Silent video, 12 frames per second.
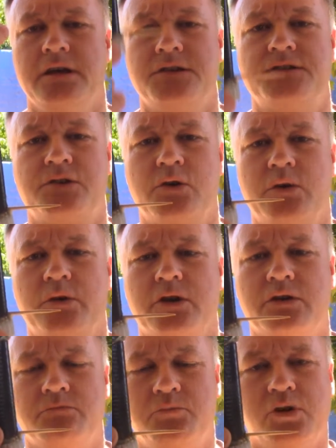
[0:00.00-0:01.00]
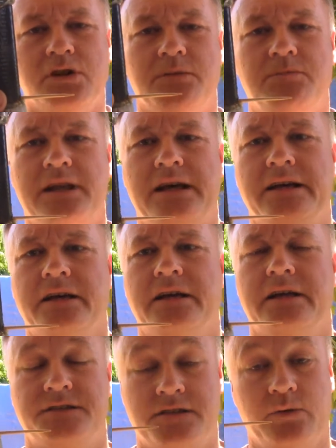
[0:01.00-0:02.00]
Screw it on, pull the plug, and
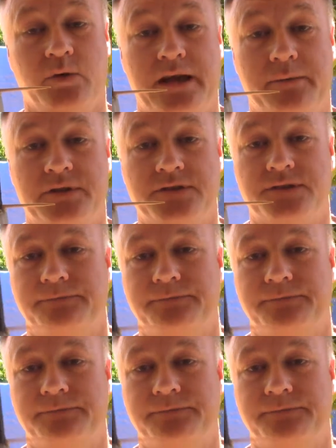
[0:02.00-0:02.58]
let's see what happens.